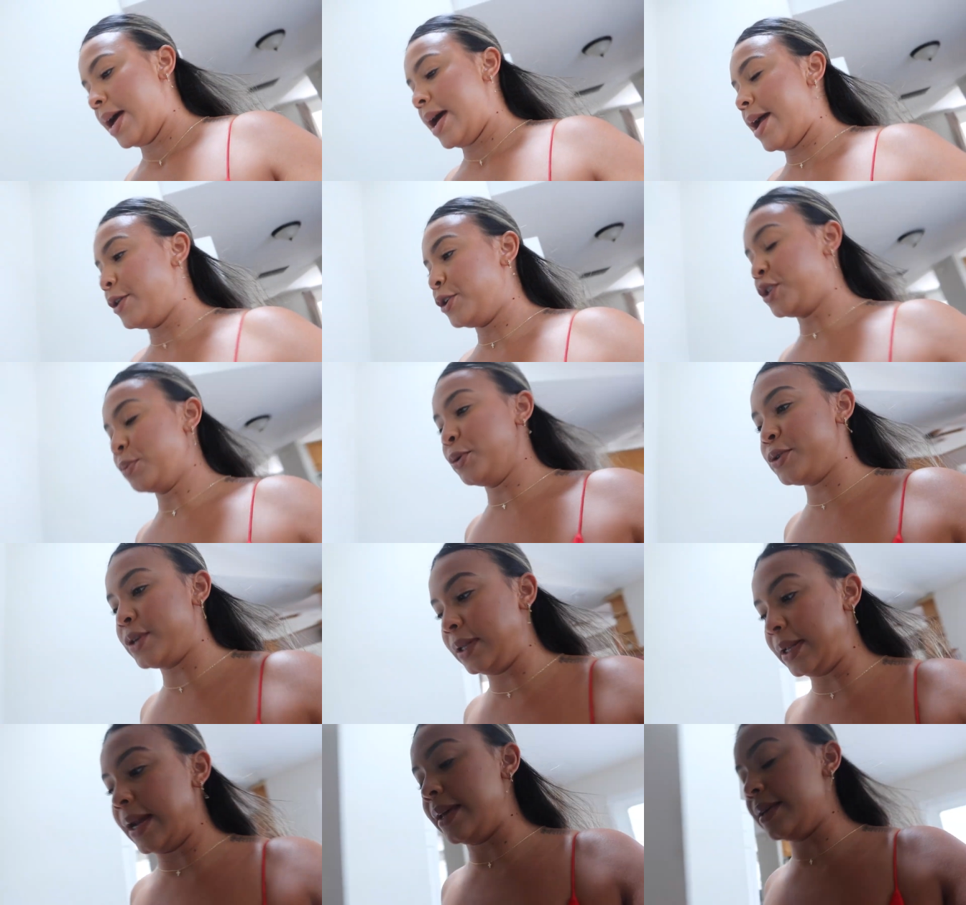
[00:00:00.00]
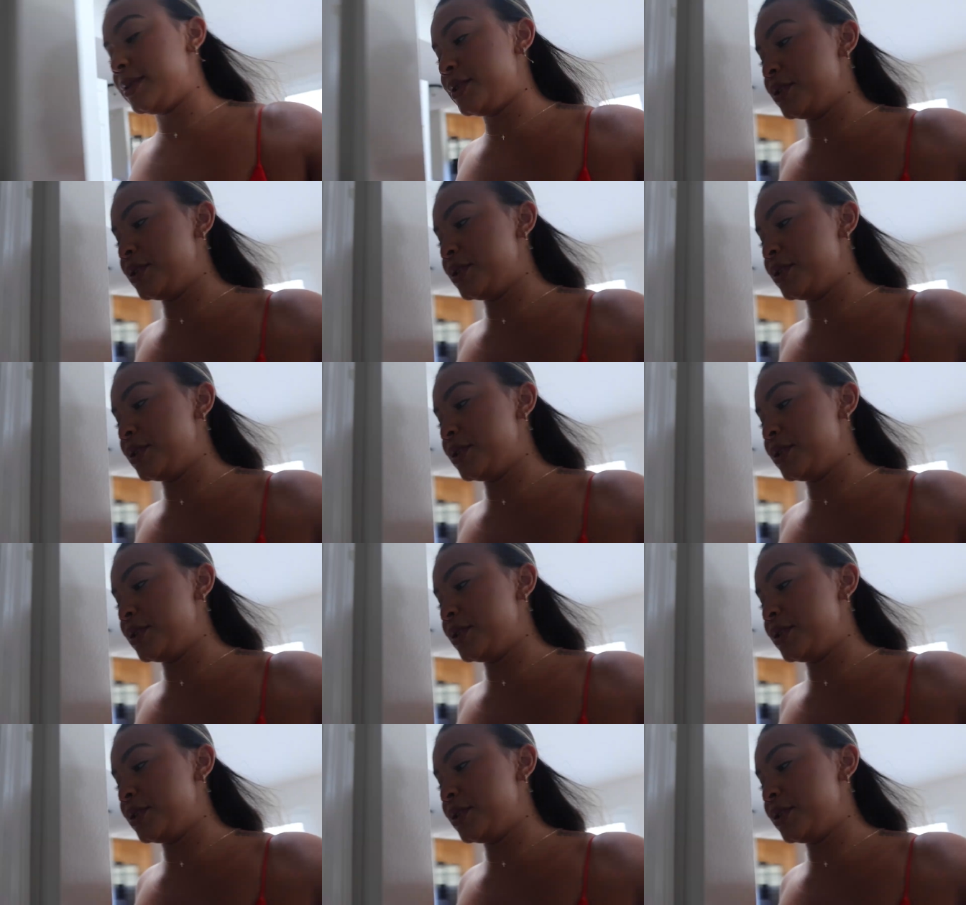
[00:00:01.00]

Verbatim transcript: And you're supposed to let it